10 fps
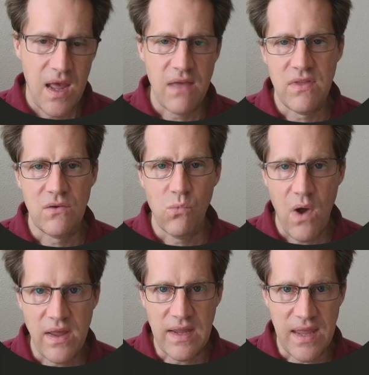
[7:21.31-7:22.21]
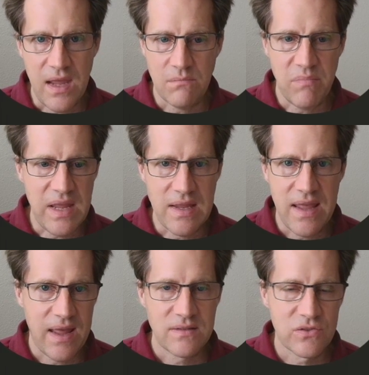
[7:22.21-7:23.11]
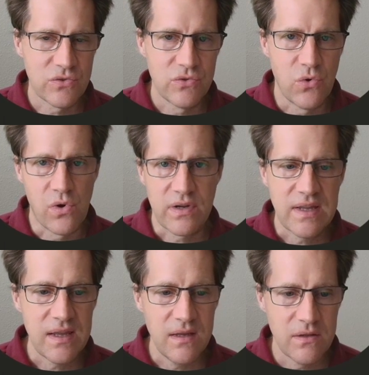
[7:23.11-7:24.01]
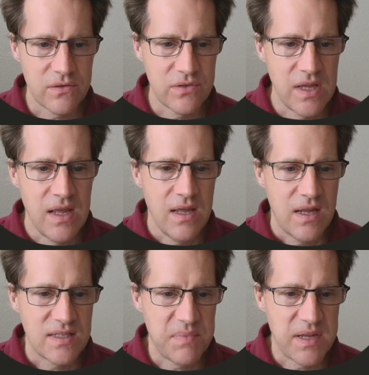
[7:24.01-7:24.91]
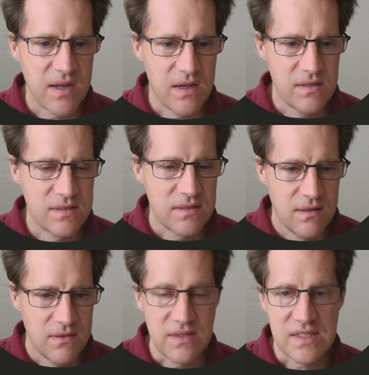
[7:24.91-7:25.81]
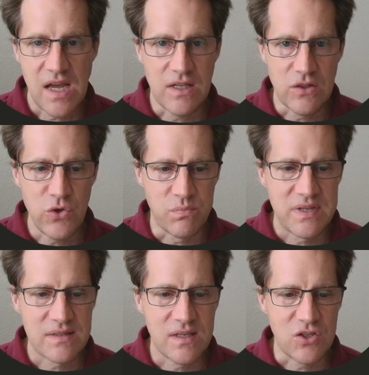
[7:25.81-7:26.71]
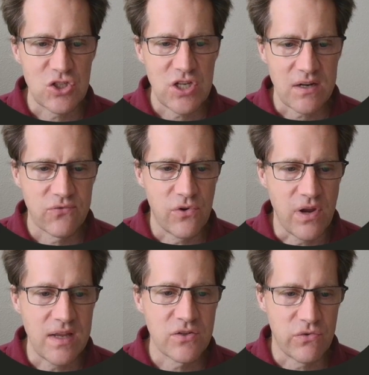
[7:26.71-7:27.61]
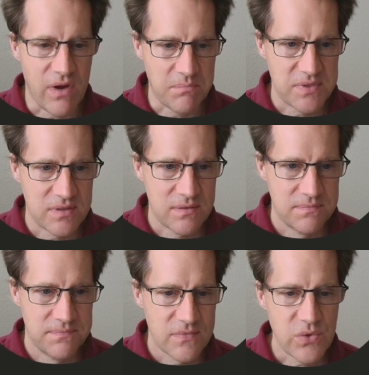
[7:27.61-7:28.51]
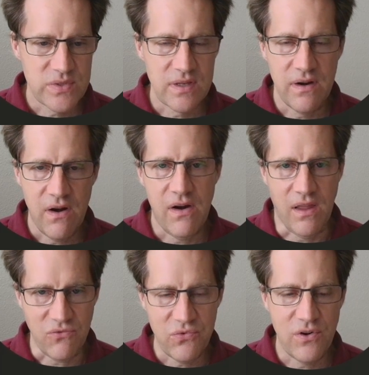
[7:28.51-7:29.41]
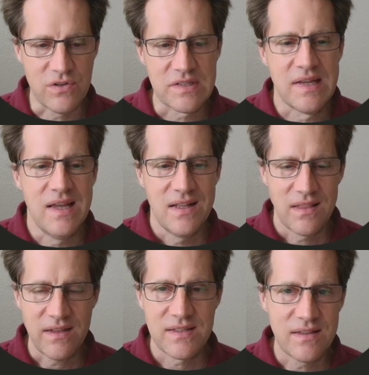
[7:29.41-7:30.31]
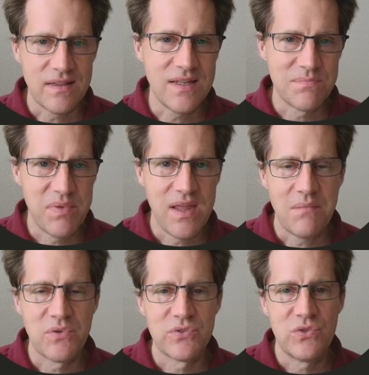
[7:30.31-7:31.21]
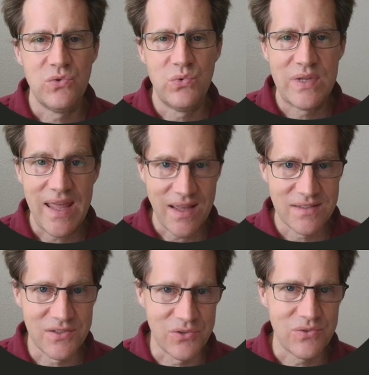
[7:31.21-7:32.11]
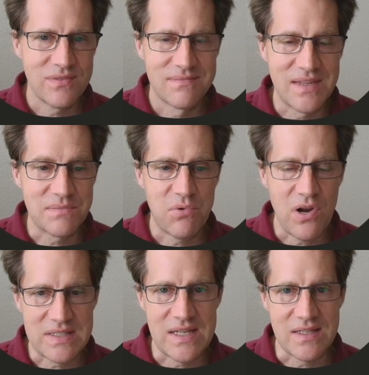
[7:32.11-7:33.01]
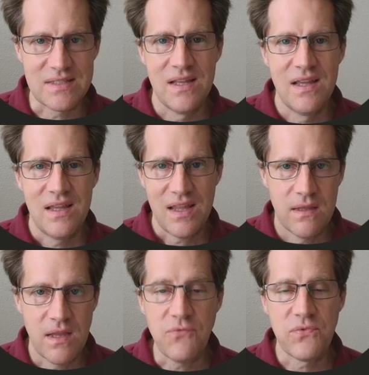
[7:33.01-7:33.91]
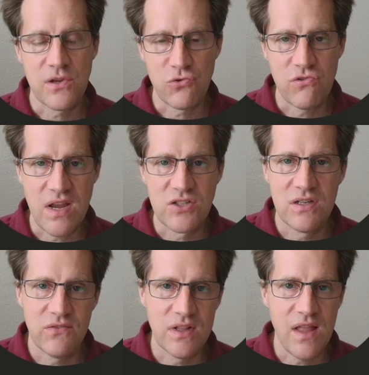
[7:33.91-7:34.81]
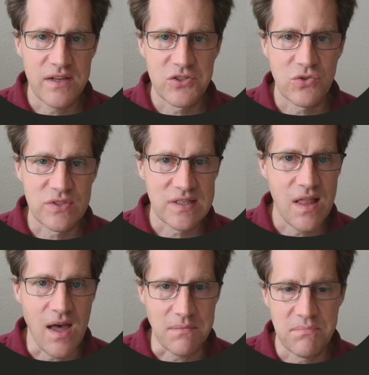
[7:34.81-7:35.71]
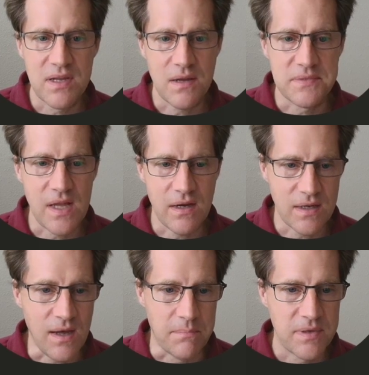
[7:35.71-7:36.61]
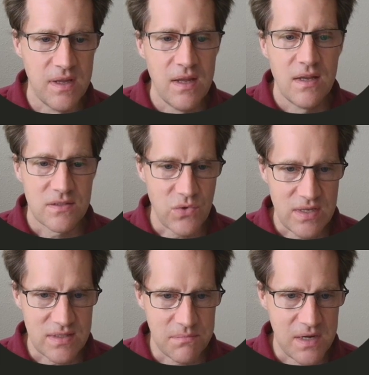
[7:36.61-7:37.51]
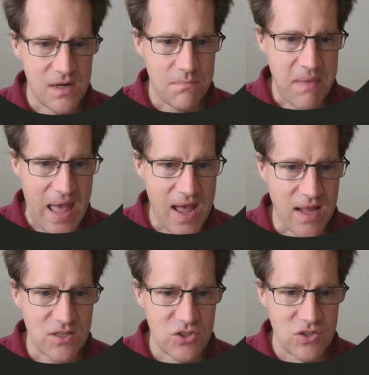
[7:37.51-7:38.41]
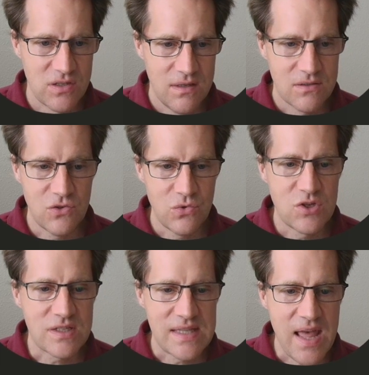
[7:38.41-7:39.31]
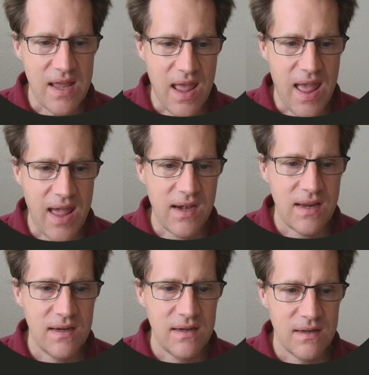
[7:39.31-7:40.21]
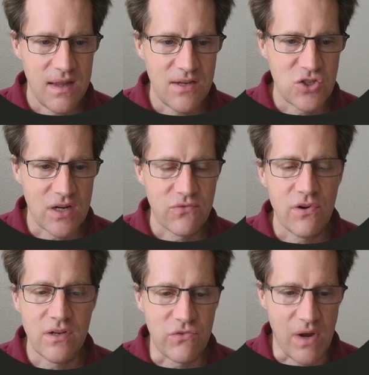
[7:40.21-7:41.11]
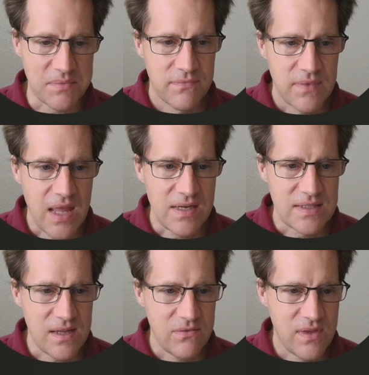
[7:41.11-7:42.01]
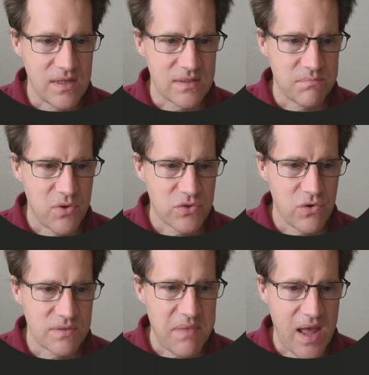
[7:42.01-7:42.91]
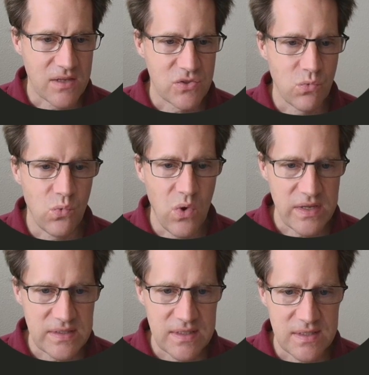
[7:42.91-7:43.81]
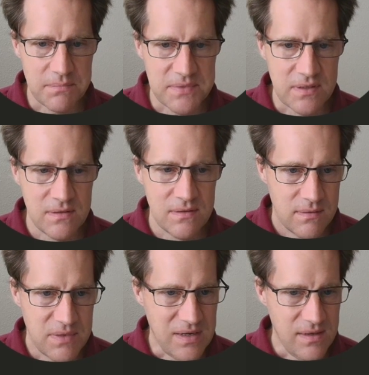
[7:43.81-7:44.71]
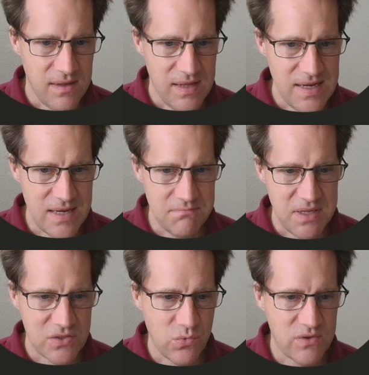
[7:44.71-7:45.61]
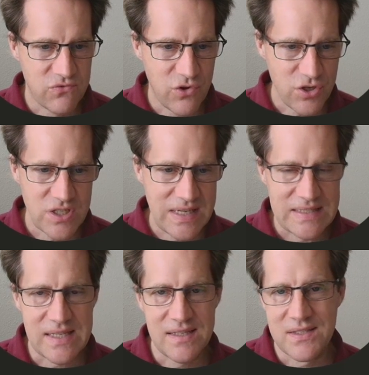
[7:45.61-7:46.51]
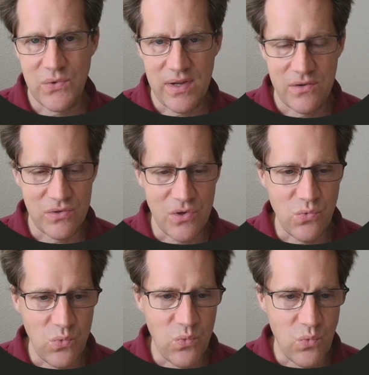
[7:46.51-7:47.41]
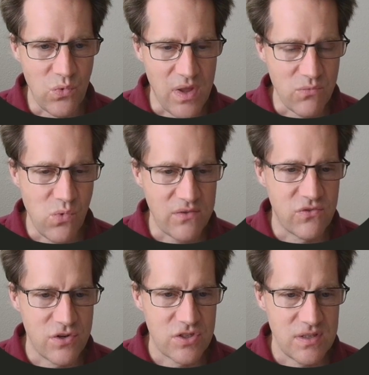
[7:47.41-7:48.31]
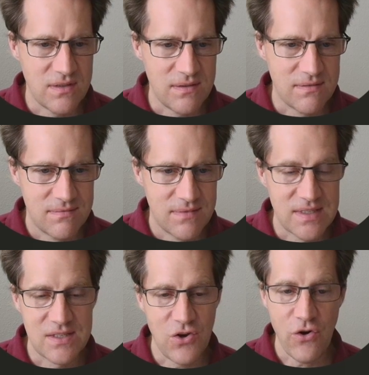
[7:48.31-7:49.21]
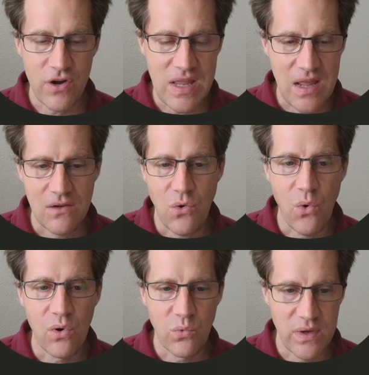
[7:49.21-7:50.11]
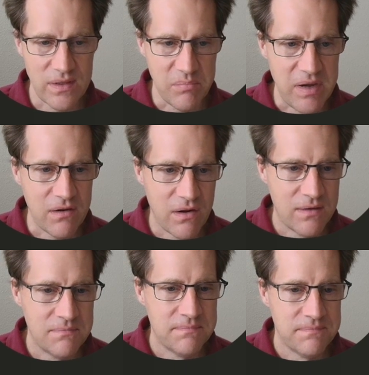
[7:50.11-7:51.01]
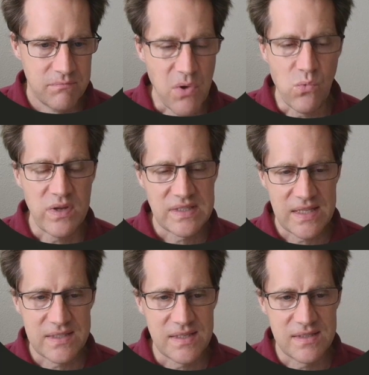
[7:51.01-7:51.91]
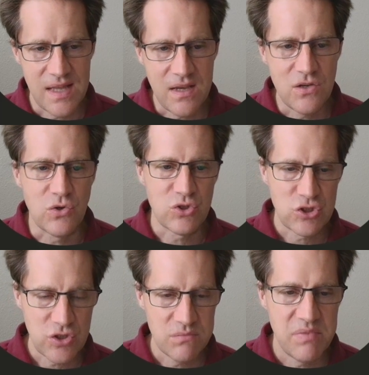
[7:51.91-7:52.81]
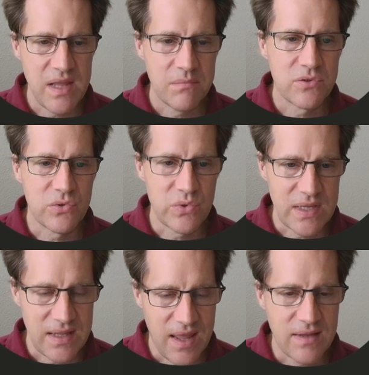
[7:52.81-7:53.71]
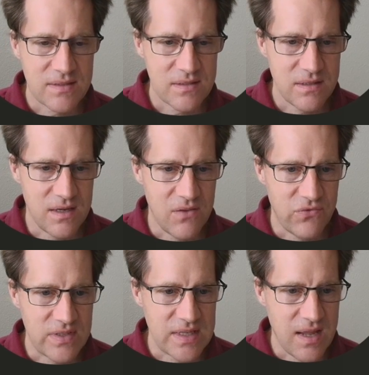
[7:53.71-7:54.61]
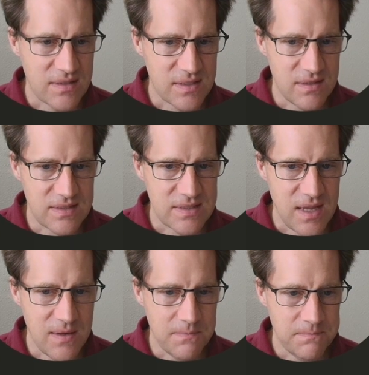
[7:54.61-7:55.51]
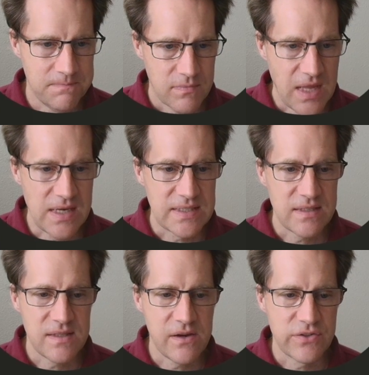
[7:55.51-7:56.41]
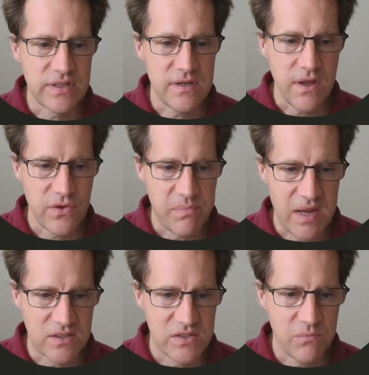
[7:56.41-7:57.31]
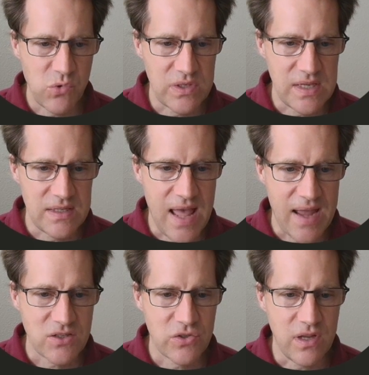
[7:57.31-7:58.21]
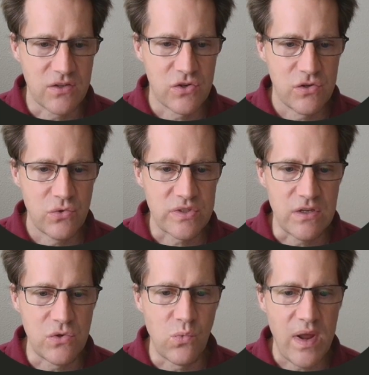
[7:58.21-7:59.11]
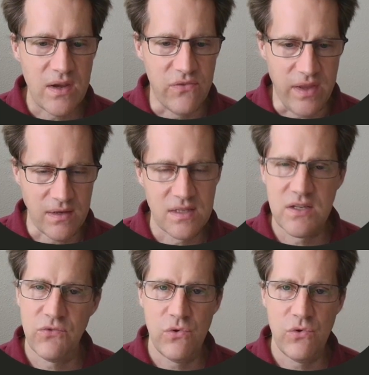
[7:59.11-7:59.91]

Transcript: And then why it can't be canceled or killed is because this tight loop doesn't check for interrupts. So we said, all right, first, let's at least be able to cancel this process if the creation of the logical slot becomes hung up. So he submitted a patch to do just that, adding a check for interrupts. And he said this Postgres patch was accepted, but he didn't mention what version it's in, so I don't know what version this is already in or will appear in. But once this is in, you should be able to cancel it if it gets in the state. And he says there's another patch someone did to actually introduce a new wait event. Because if